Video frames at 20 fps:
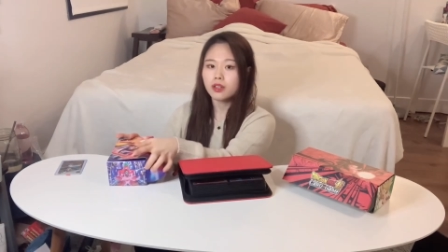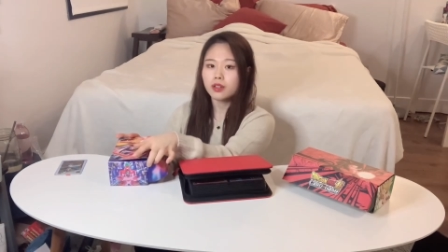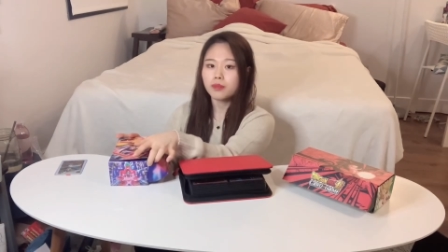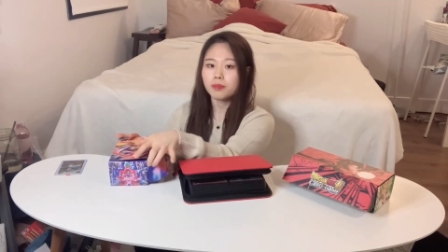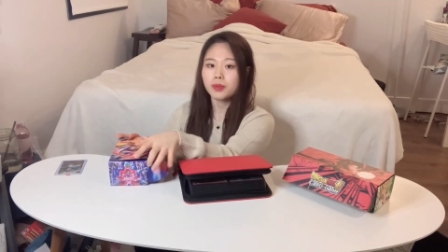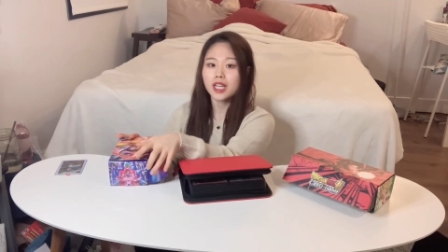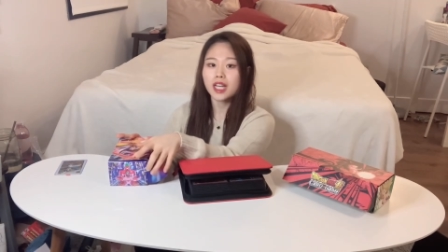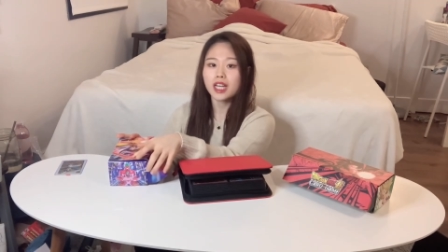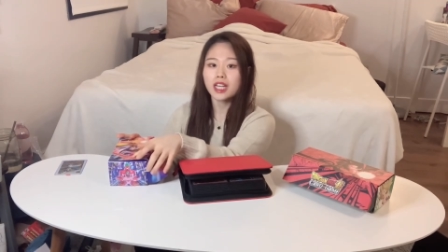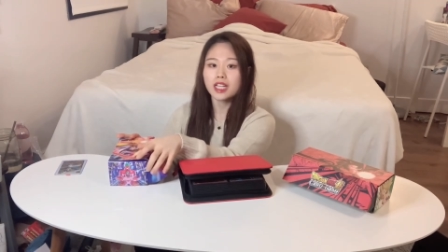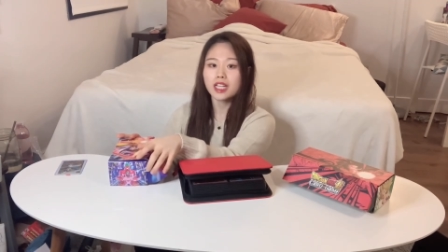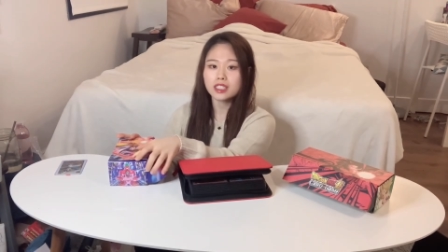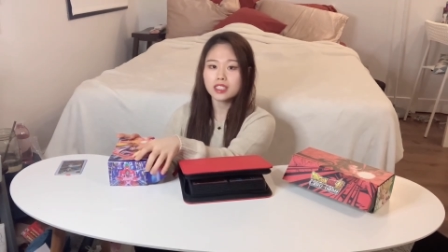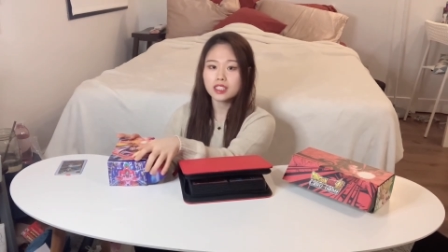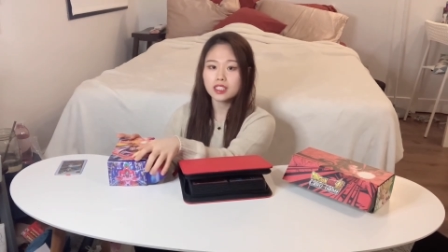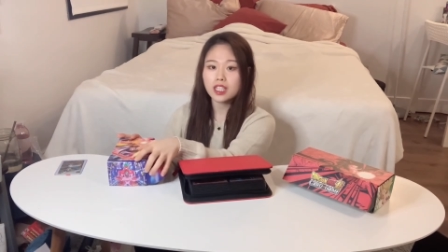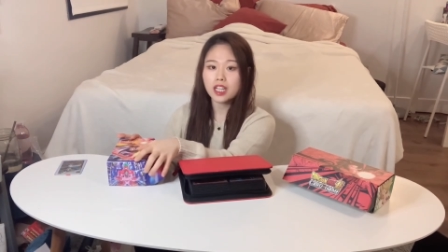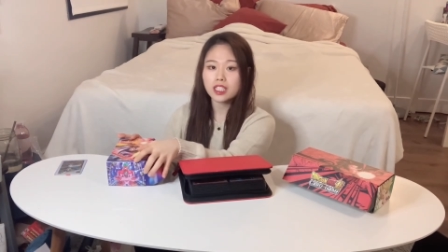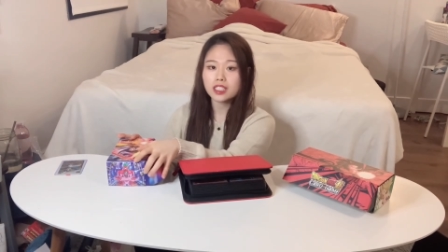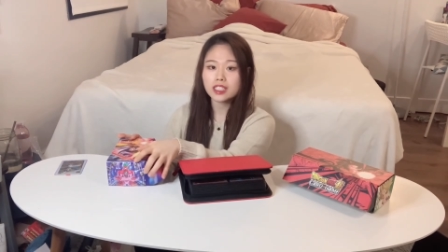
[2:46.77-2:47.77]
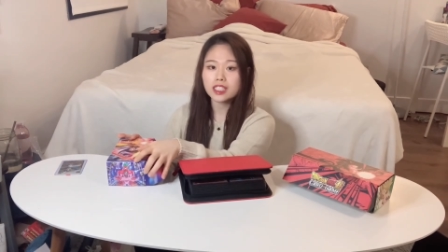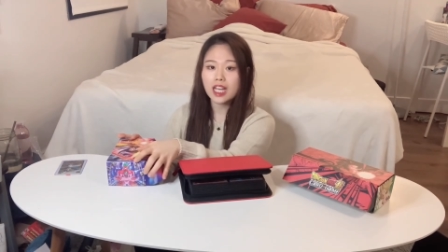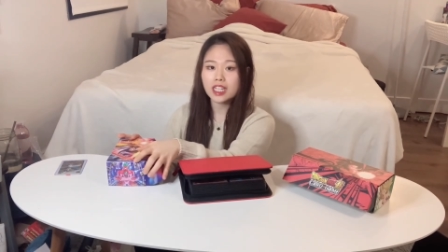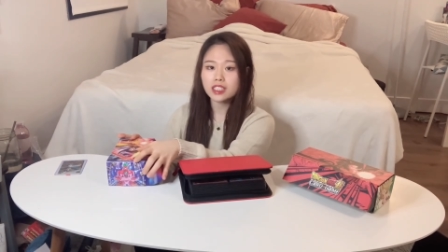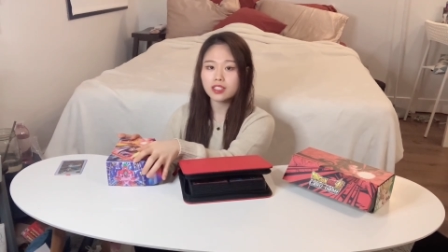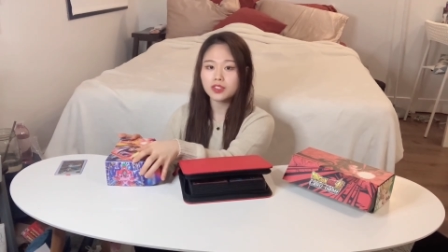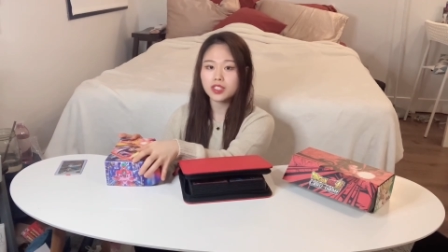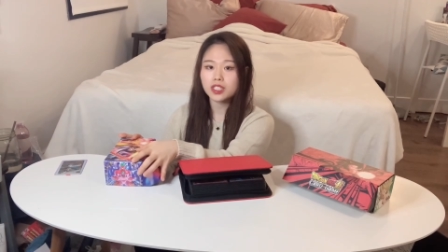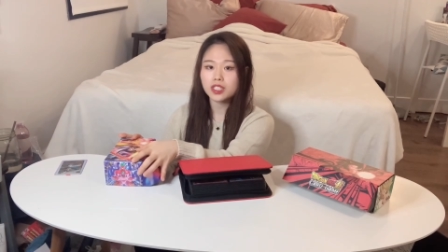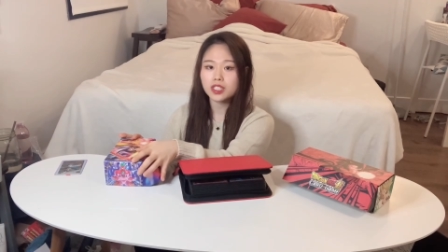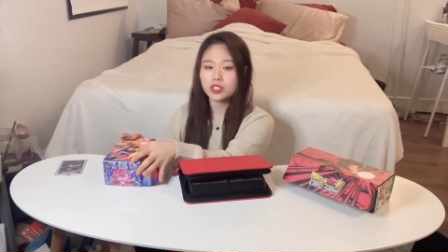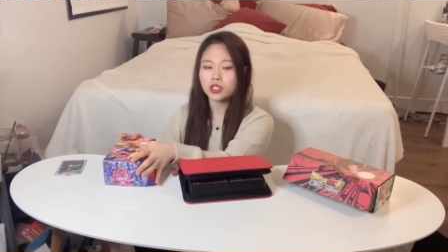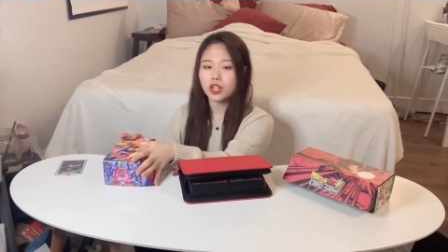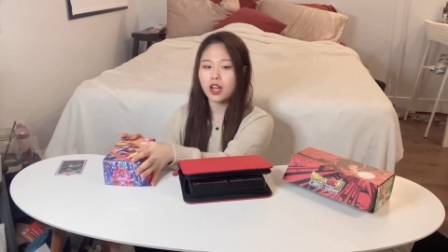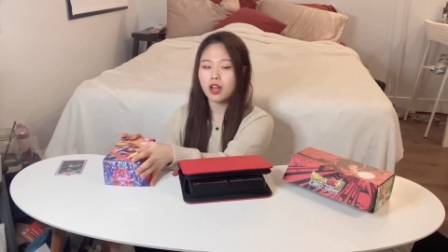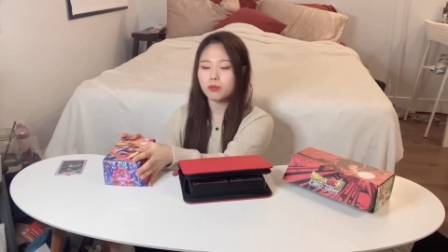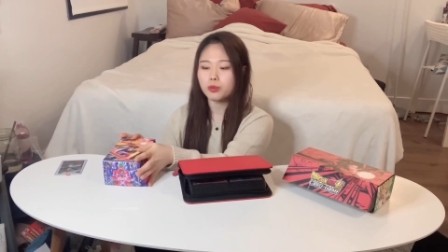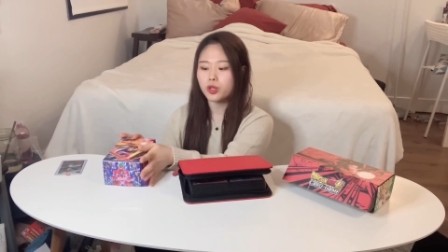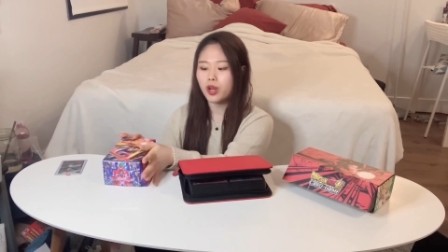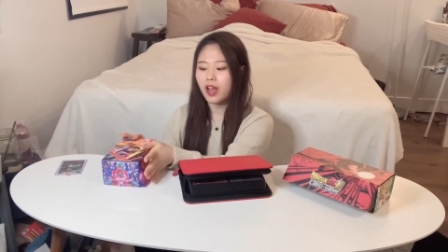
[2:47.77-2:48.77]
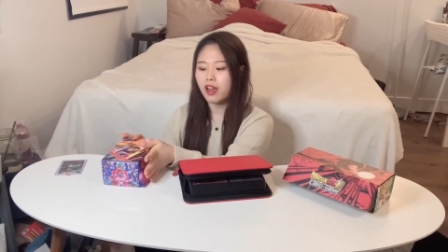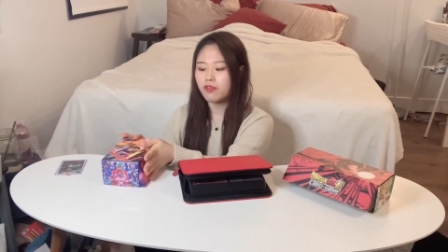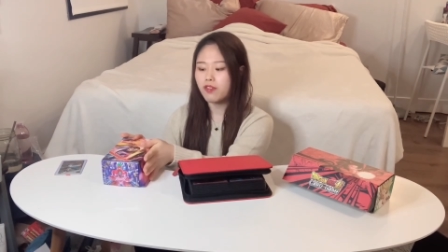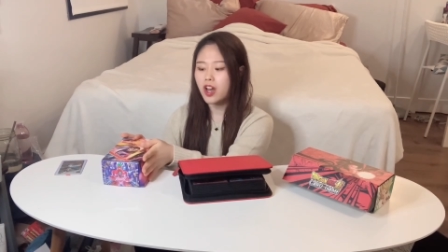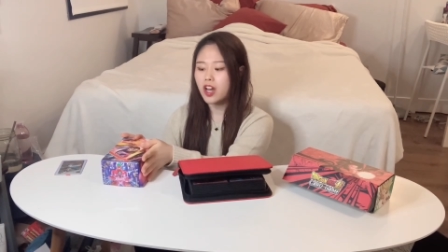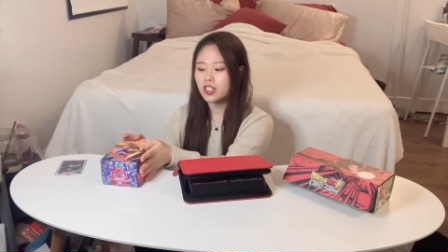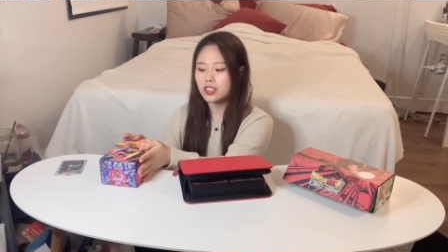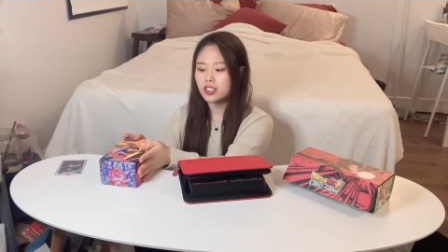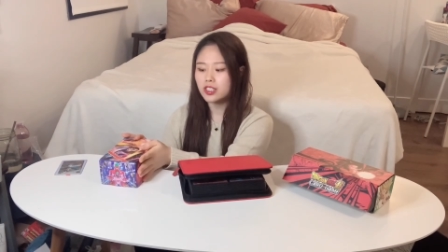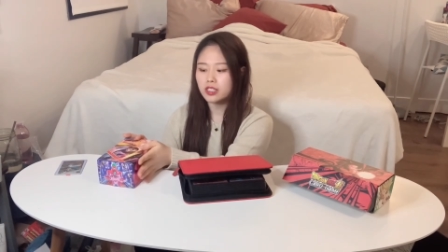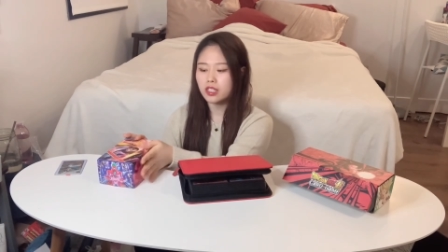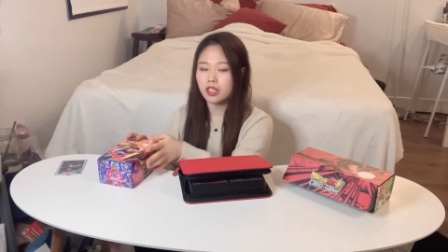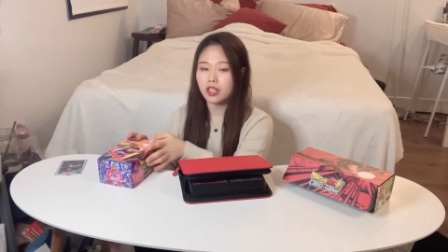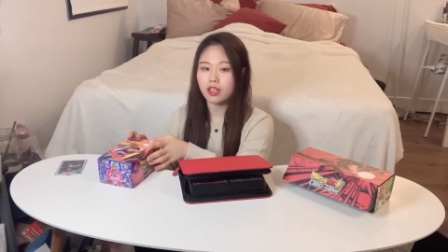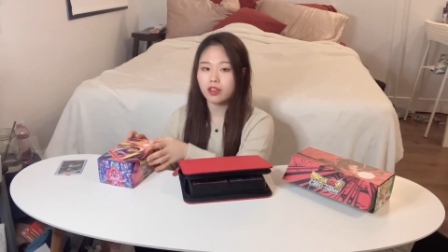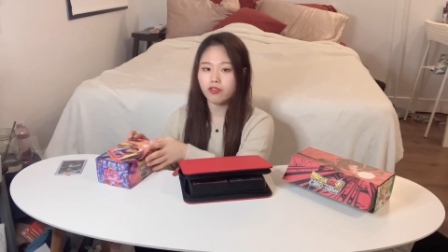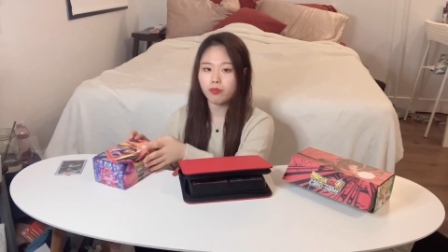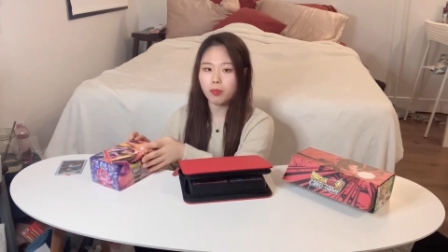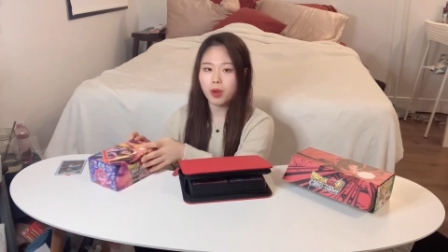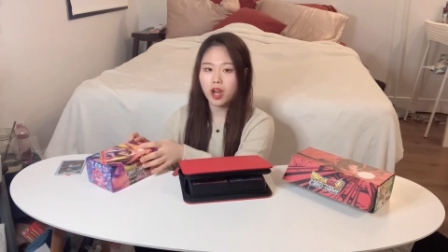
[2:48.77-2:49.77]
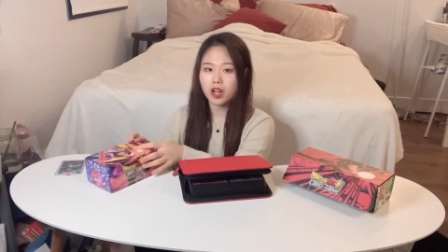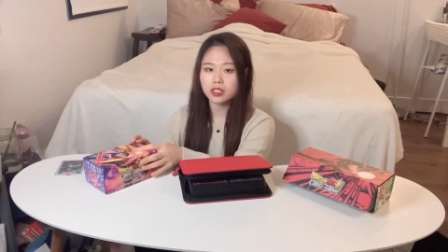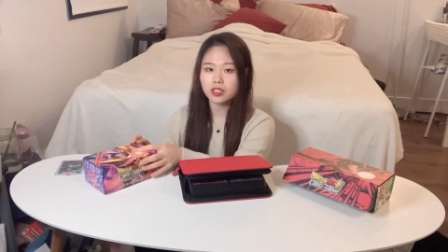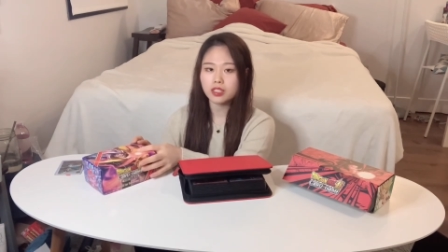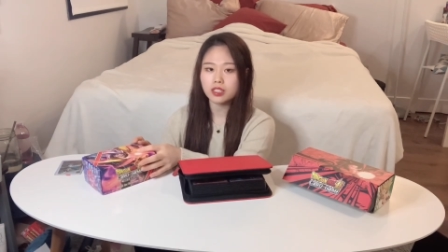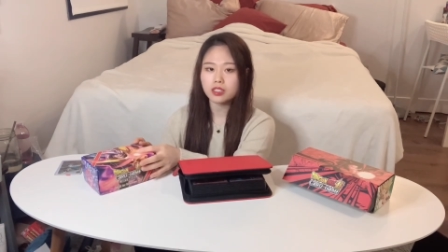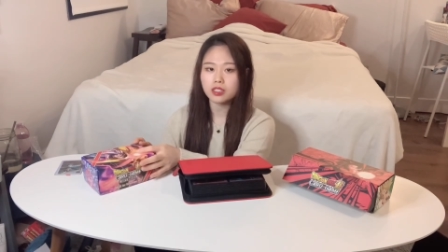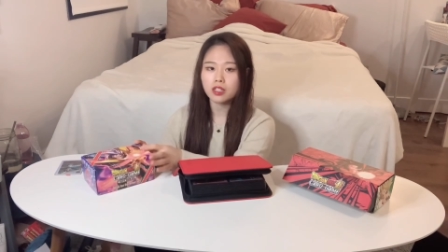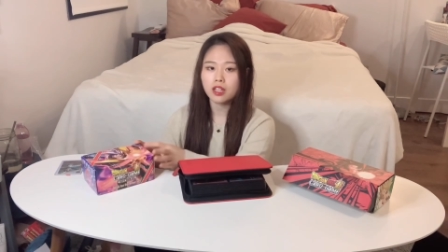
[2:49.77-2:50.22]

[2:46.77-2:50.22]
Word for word: Because the size of these um, draft boxes and gift boxes